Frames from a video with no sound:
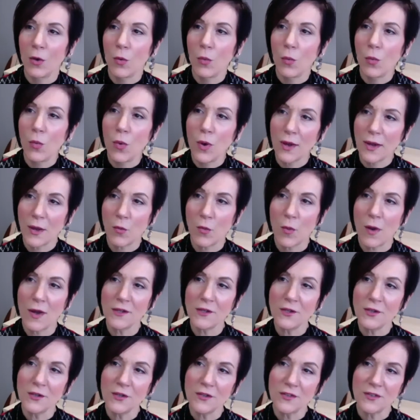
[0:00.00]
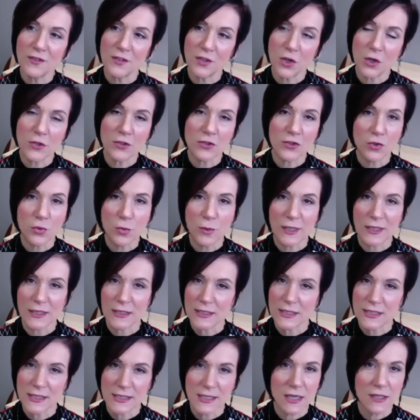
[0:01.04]
what I want you to start doing
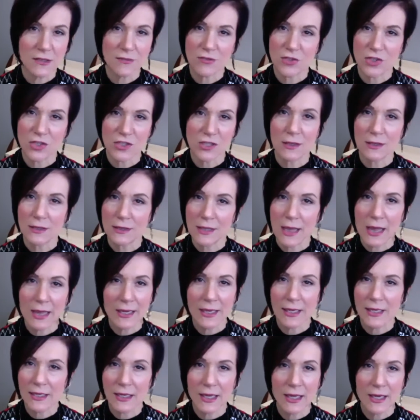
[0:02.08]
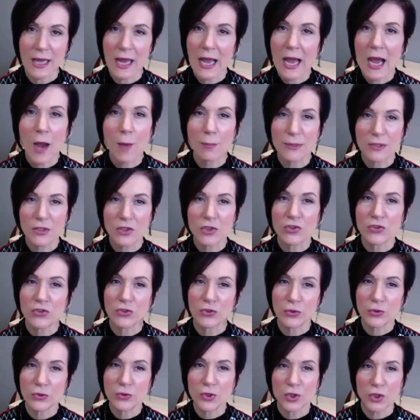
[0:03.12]
instead of just letting it happen
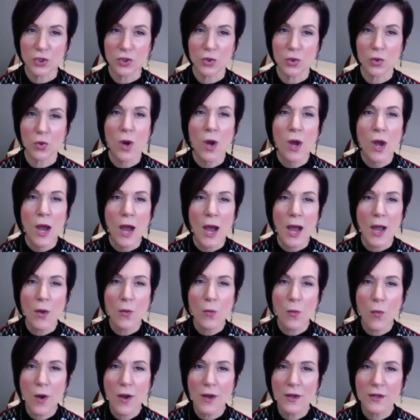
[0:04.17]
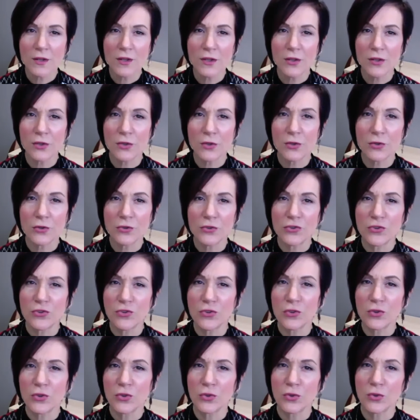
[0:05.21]
to you, I want you
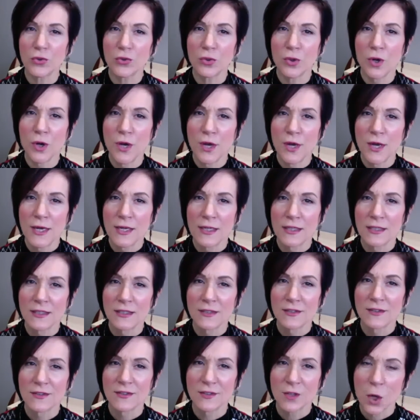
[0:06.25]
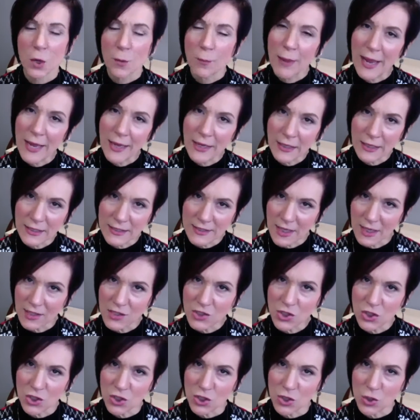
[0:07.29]
to start paying
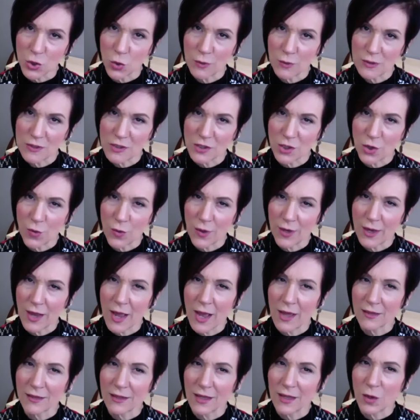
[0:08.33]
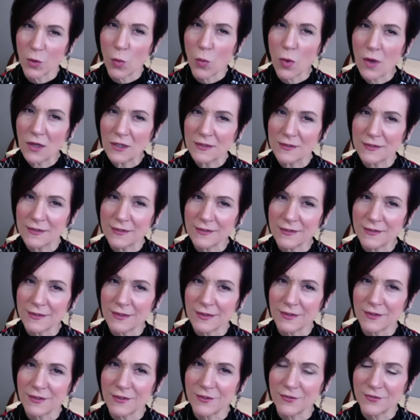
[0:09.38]
attention to what's going on. Like, what does
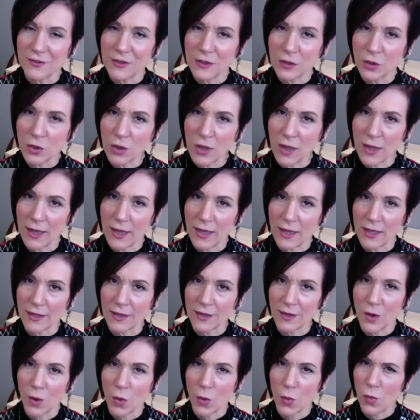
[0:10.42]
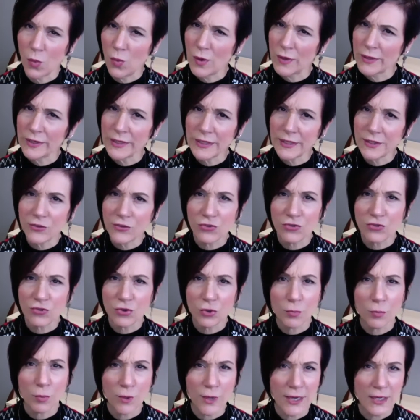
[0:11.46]
this feel like? What is your
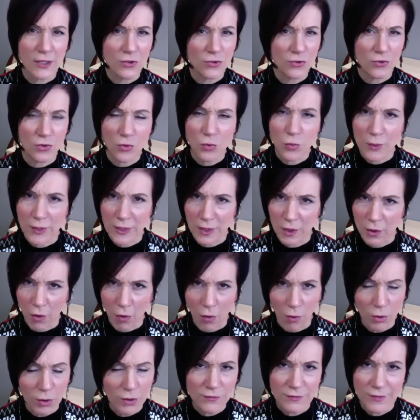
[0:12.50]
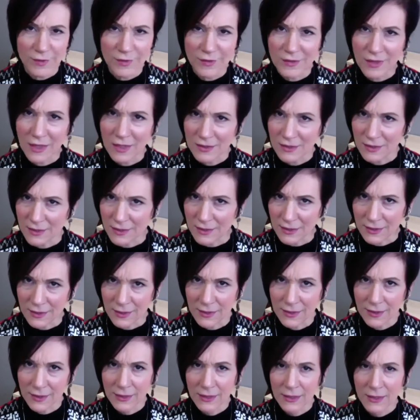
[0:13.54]
brain doing all of a sudden?
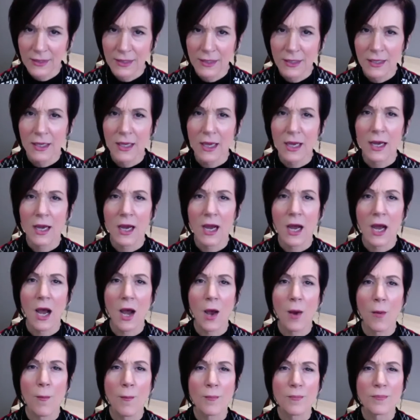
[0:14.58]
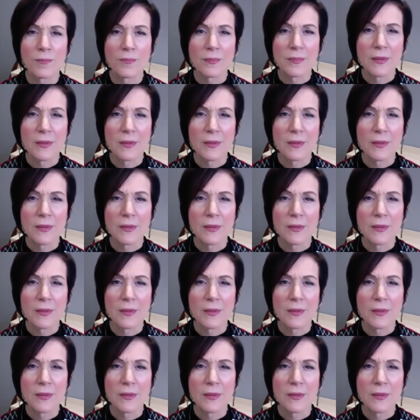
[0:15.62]
Um,